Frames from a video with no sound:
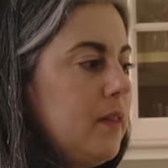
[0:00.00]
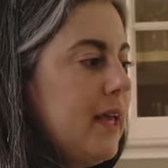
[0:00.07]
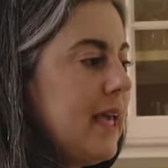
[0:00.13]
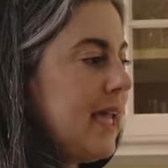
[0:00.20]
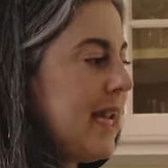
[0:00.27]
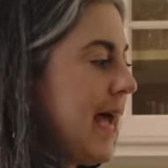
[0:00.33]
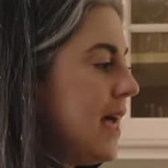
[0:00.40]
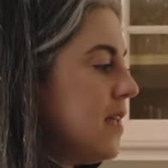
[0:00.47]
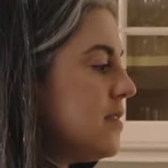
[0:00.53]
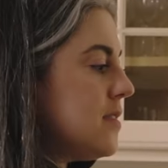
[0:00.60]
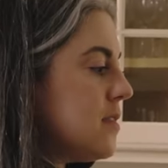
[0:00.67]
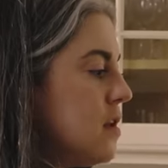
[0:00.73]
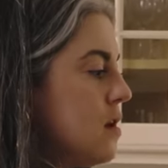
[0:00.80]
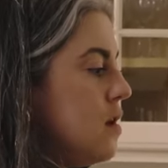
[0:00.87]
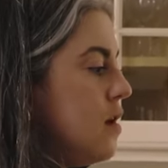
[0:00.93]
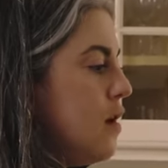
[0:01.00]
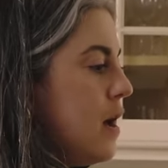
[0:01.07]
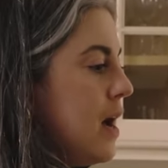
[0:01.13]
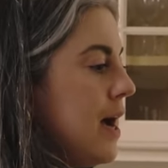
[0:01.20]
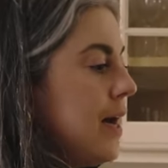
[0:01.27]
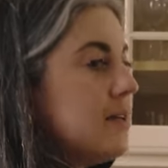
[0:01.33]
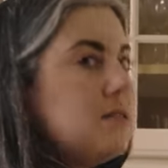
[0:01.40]
Like it adds
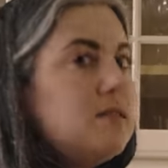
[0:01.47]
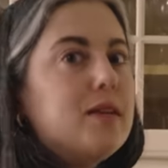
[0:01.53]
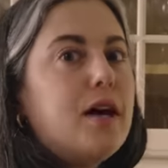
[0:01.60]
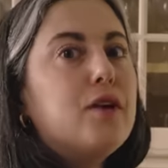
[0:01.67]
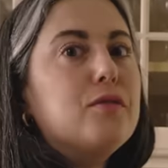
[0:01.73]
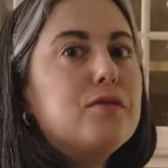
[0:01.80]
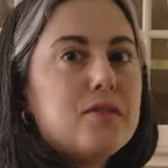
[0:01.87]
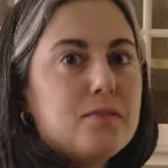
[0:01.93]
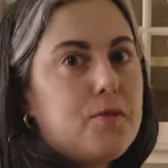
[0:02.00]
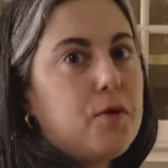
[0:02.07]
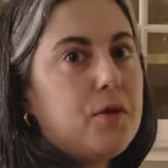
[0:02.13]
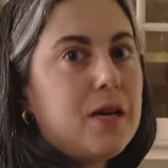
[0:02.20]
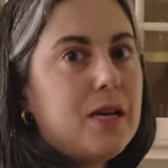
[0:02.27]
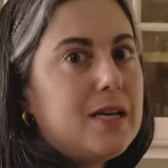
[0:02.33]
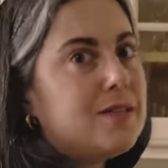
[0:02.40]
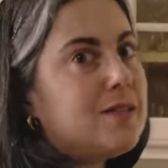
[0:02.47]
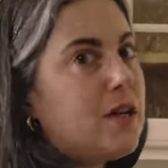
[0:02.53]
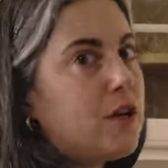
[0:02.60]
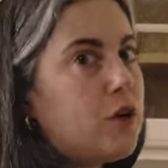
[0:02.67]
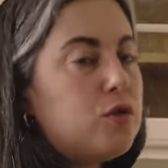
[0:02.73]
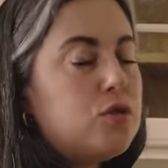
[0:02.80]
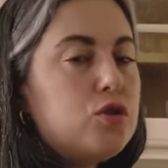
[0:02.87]
a subtle smokiness
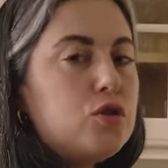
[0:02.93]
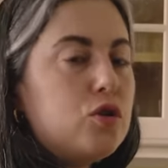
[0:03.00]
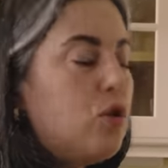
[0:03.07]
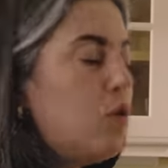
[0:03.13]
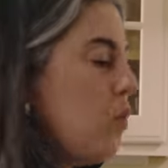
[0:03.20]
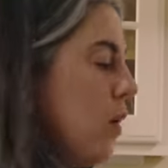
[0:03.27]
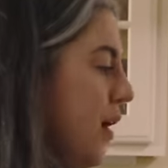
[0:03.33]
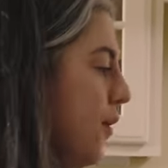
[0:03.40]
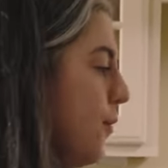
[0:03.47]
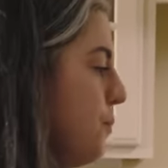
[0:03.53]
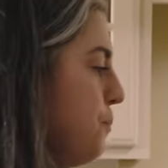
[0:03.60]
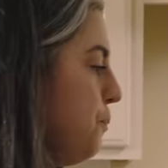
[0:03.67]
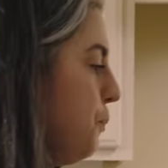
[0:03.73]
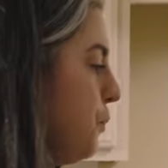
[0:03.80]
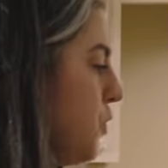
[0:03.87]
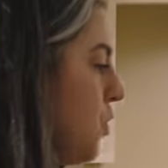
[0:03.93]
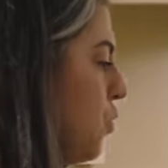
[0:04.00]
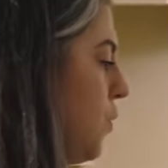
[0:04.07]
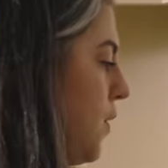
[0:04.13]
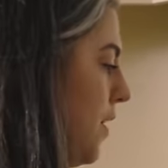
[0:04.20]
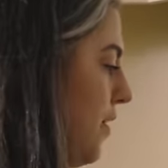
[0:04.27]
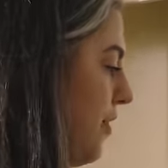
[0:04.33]
that goes so well
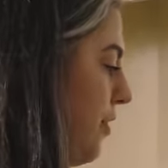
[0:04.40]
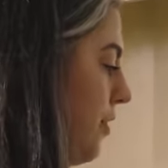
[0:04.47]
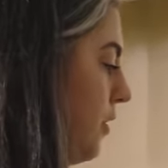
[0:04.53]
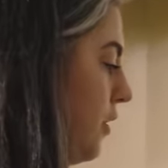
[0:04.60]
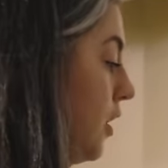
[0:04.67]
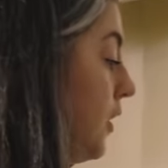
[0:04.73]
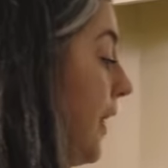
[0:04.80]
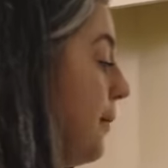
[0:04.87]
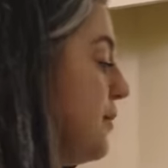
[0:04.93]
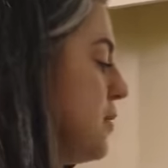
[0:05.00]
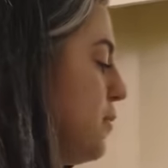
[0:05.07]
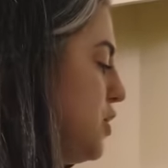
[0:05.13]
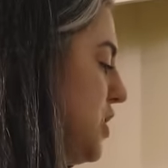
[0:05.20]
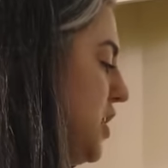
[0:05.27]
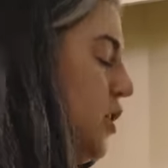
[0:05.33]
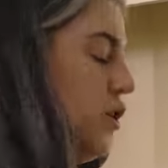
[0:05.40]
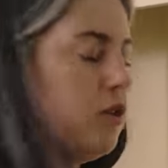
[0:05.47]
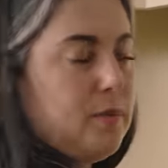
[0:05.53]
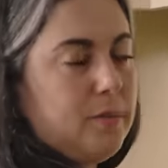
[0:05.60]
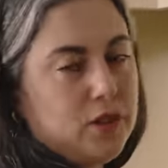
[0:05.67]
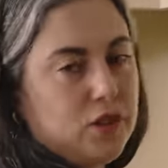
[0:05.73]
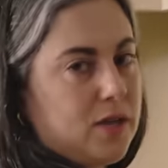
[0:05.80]
with clams in
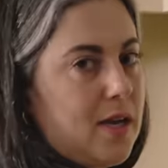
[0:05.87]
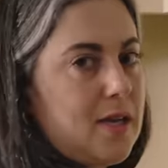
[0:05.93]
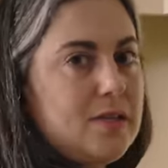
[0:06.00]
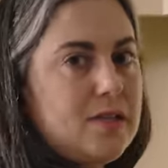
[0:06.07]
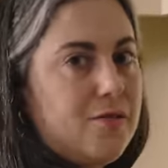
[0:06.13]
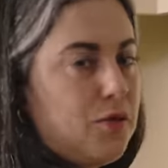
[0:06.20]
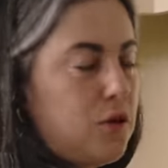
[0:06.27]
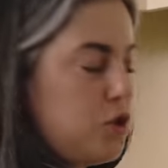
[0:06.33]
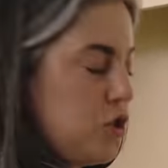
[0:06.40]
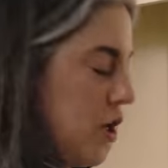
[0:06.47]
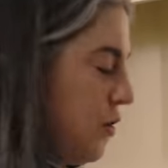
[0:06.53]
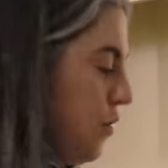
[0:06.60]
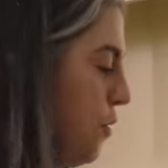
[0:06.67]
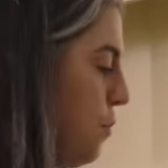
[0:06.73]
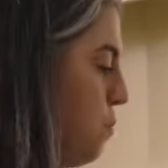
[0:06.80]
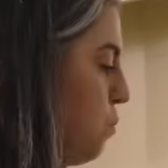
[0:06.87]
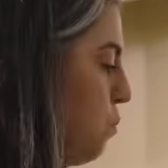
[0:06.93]
particular, but just kind of seafood in general.